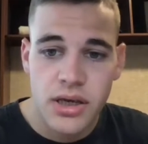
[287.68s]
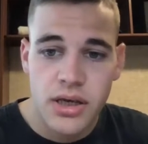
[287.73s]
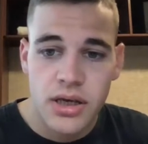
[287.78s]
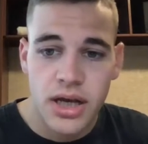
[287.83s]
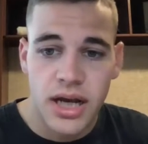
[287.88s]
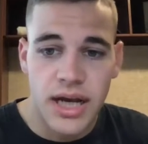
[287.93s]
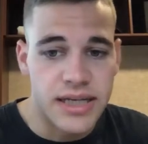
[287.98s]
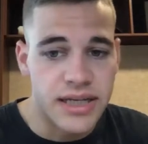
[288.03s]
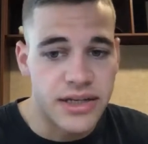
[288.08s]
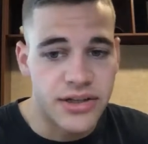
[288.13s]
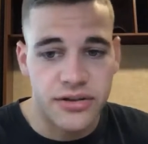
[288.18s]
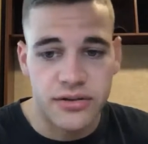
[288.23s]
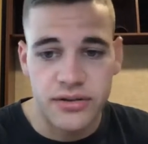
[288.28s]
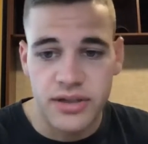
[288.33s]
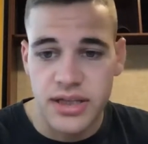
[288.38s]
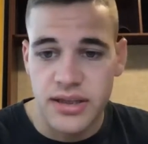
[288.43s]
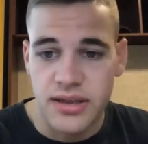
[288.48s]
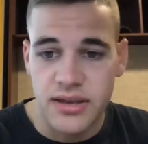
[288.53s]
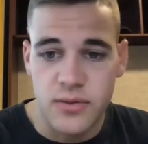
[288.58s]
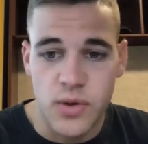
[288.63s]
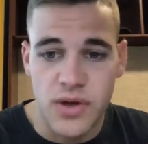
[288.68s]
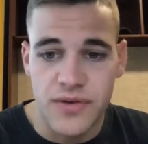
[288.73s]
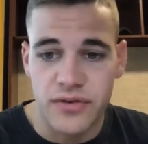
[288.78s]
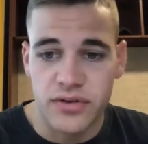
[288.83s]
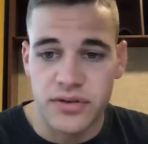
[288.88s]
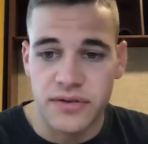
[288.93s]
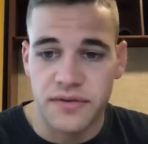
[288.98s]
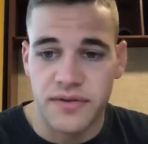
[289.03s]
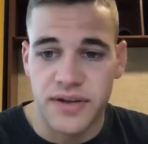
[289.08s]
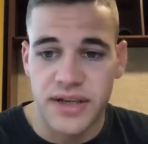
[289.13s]
Additionally, the
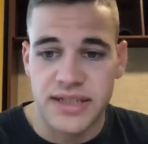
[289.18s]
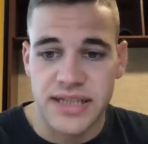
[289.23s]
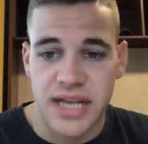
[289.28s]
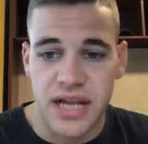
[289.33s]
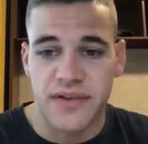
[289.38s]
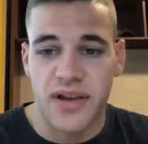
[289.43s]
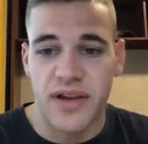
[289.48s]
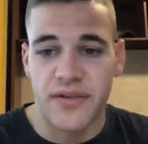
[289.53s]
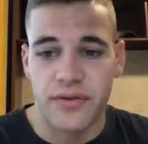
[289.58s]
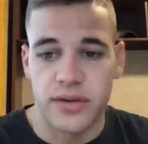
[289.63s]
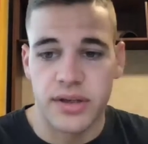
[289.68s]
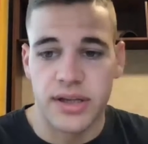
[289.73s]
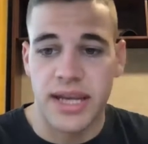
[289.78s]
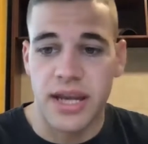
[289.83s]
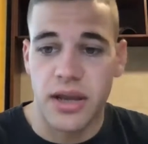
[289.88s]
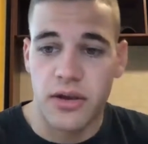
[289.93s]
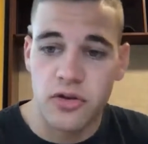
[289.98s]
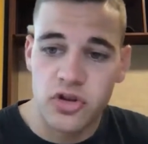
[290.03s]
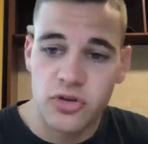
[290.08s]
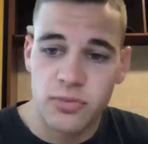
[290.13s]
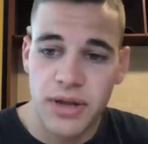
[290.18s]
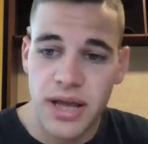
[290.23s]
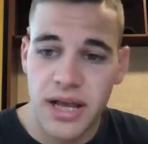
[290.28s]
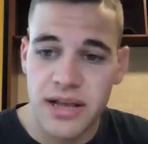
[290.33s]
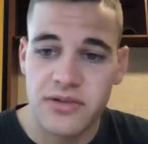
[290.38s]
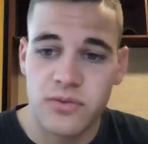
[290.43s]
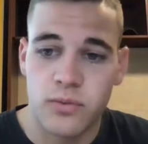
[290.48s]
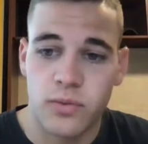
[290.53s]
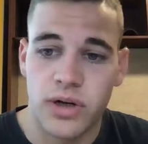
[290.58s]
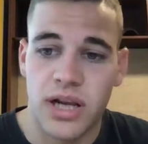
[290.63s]
weevils infest alfalfa and kill those
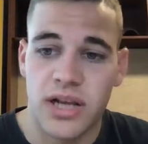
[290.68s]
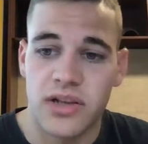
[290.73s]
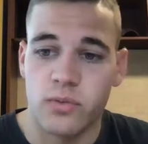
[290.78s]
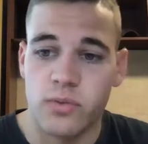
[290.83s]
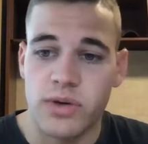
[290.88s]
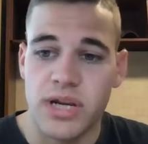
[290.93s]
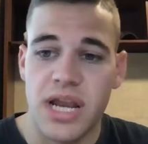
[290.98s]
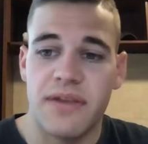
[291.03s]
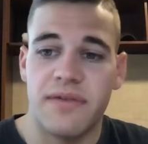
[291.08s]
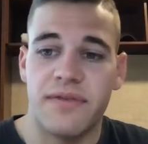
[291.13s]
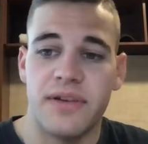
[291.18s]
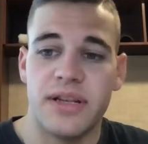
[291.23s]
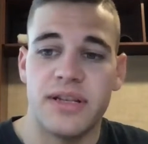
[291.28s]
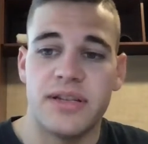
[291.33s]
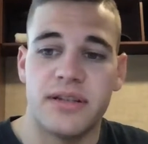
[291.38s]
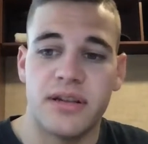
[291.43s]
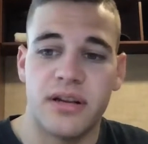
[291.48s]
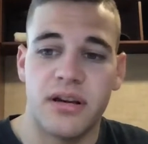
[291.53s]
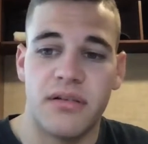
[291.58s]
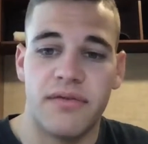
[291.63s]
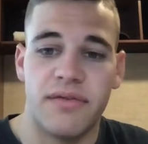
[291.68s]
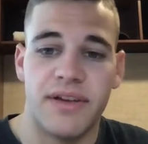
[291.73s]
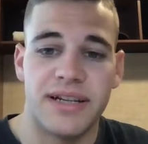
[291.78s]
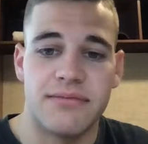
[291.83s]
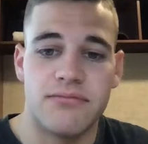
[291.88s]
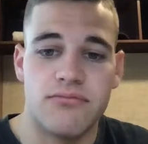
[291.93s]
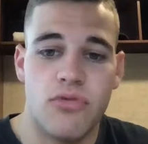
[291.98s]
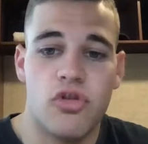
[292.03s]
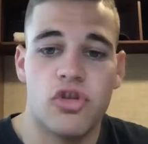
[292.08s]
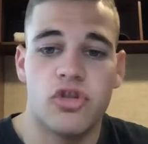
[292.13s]
plants, whereas wheat aphids affect
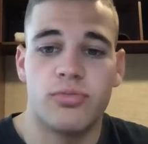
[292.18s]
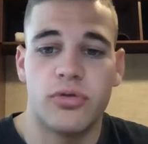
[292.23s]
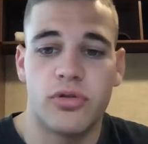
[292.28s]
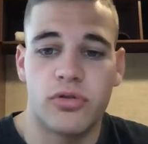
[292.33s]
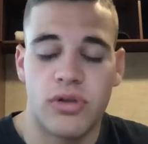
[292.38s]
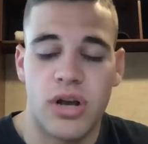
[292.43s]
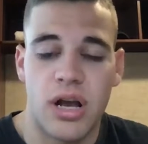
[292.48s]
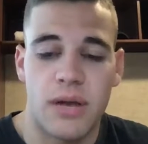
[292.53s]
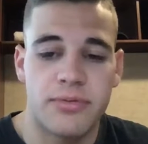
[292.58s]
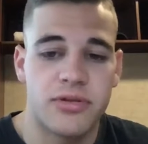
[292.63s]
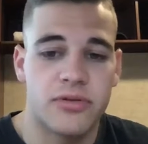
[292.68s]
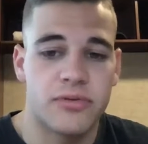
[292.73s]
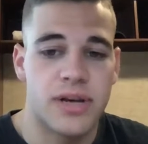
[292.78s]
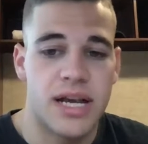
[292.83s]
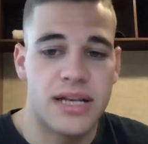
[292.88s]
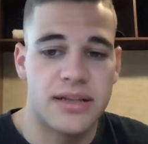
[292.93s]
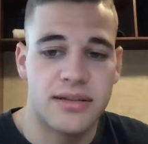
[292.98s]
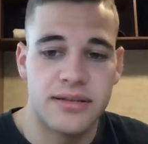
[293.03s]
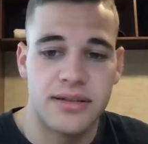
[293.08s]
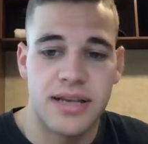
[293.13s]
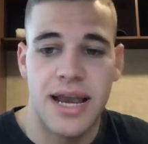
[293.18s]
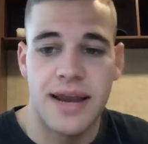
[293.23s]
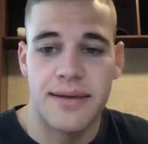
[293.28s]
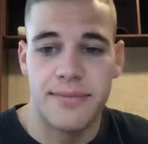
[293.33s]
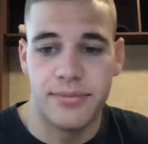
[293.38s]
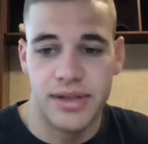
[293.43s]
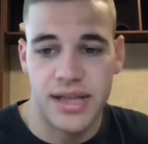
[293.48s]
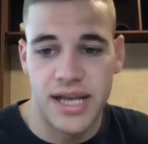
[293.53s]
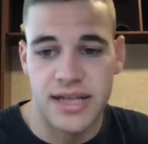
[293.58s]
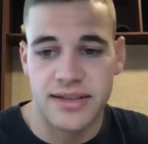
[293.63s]
multiple crops, grasses, and
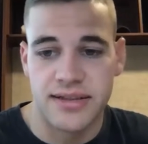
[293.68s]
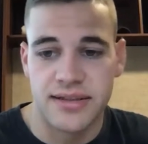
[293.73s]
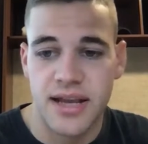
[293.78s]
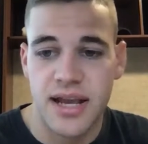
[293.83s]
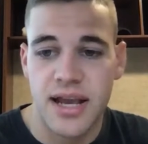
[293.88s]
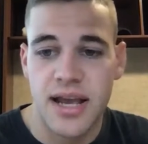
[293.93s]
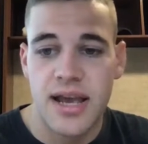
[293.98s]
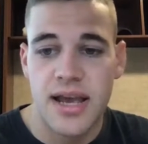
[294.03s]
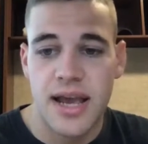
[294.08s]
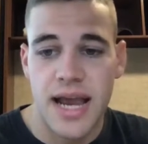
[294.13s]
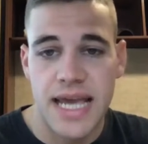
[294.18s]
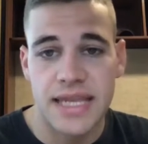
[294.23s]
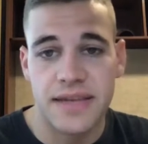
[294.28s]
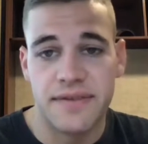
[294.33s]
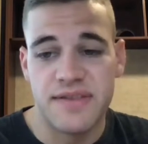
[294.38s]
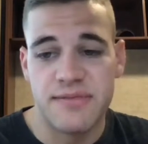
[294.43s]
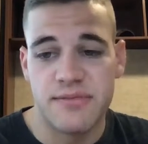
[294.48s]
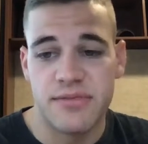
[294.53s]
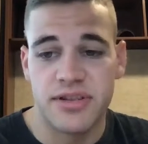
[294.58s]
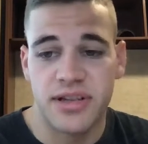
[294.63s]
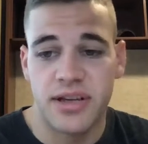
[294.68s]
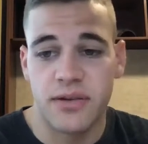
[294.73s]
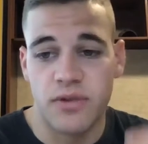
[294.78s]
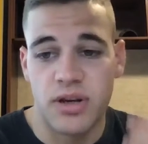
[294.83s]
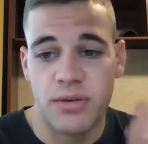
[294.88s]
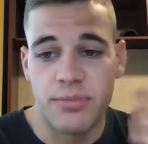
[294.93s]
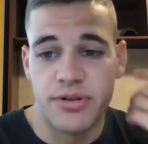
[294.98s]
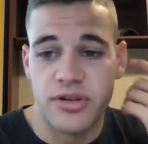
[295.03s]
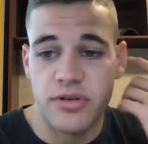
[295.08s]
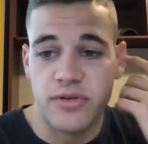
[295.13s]
plants. And the females can
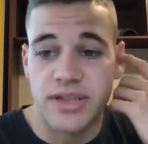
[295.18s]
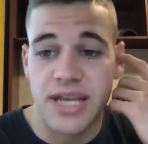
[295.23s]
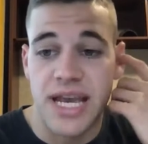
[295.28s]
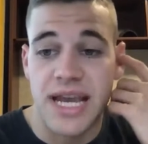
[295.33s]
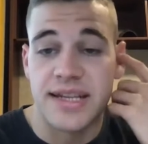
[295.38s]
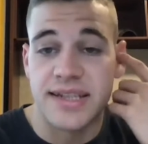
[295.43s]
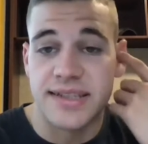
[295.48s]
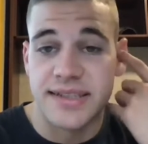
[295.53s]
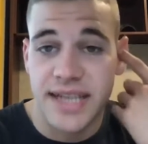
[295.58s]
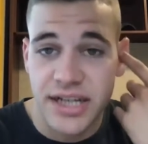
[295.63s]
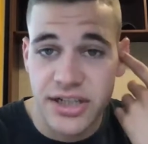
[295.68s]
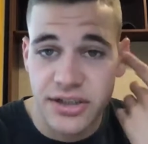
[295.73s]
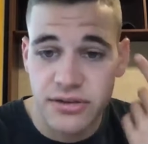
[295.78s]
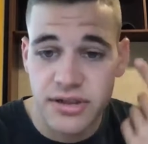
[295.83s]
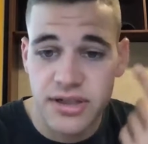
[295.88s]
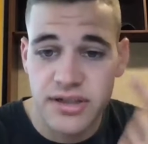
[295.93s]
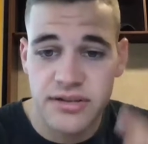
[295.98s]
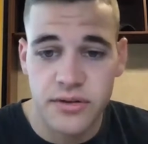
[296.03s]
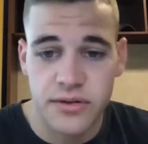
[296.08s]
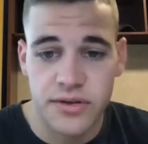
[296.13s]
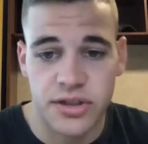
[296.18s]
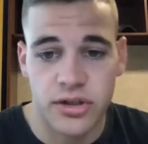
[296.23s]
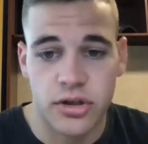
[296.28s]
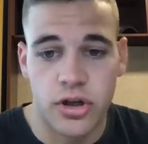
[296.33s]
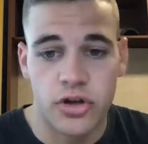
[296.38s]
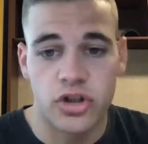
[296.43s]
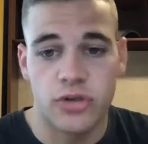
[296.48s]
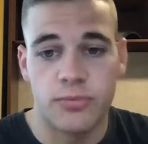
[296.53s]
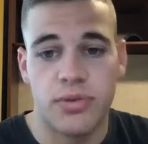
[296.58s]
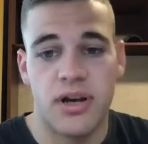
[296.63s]
reproduce asexually, so there's a
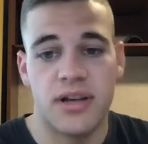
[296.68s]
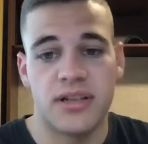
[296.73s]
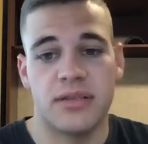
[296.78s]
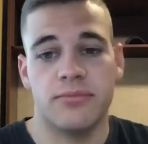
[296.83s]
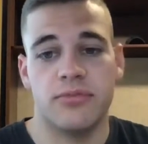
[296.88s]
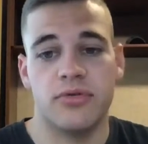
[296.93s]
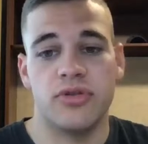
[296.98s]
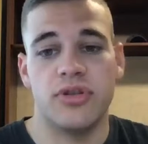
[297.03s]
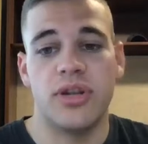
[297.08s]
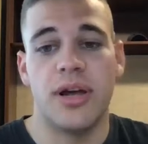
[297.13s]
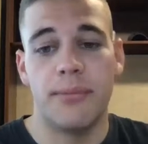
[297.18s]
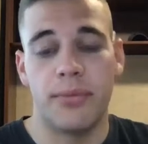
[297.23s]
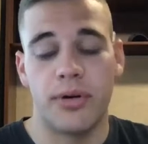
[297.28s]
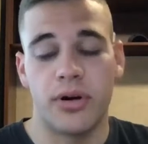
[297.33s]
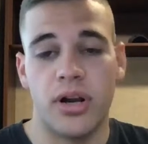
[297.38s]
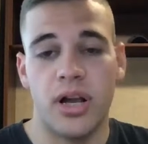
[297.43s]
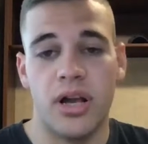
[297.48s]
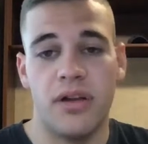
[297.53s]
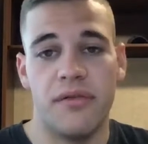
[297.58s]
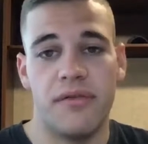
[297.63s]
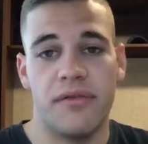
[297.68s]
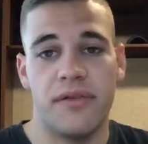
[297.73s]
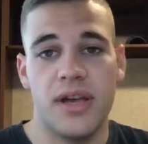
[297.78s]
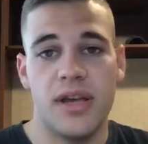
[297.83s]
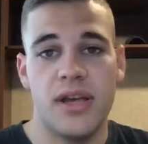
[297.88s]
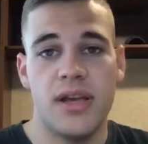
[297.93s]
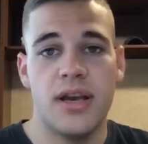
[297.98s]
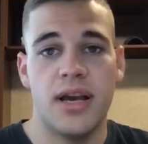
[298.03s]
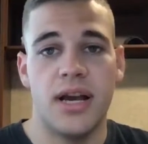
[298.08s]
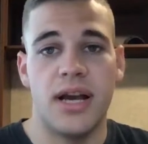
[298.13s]
larger possible number of
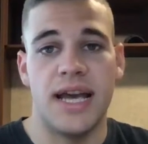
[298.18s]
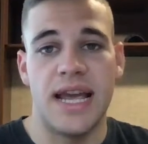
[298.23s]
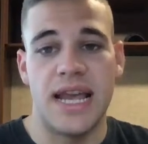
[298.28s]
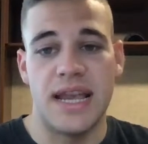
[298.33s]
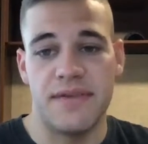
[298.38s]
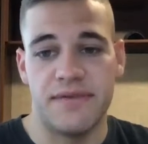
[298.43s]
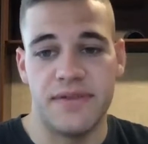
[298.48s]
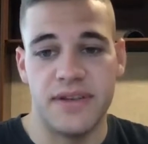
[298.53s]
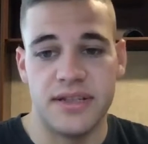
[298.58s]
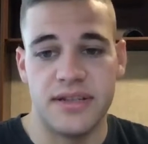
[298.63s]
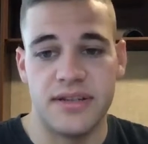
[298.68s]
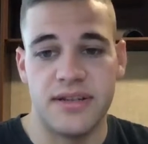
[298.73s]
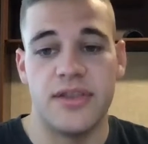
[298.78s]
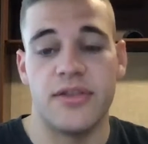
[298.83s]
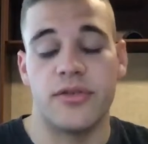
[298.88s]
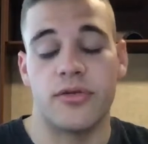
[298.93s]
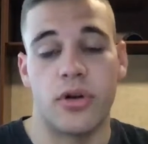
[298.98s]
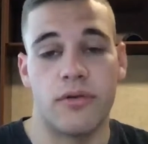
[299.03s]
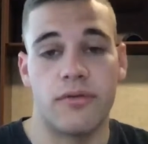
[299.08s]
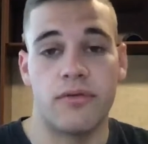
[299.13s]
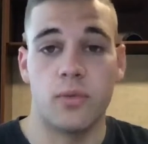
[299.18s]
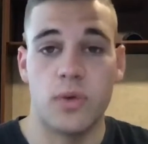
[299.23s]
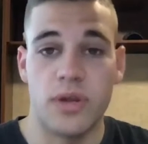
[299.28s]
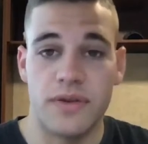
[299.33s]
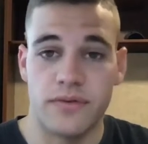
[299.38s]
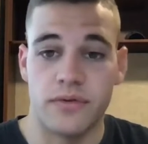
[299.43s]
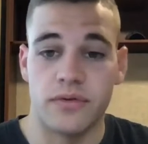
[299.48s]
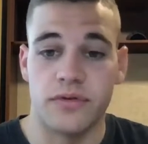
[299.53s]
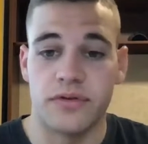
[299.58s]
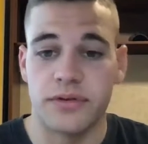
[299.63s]
aphids than there are for
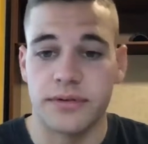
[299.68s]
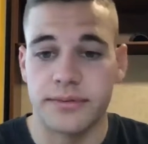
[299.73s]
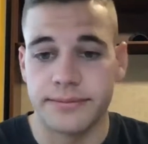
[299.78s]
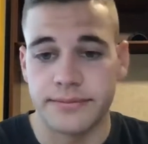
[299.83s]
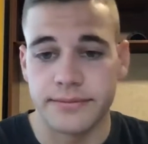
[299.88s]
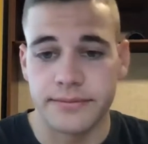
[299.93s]
weevils.